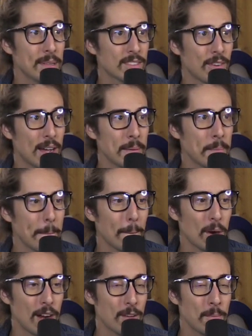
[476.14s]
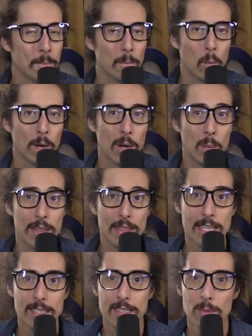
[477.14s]
that's fine. Whatever. We're going to win
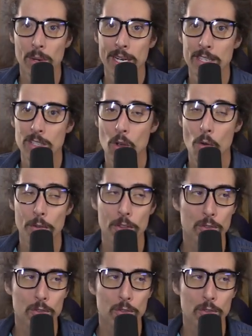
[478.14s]
this. We're going to go for the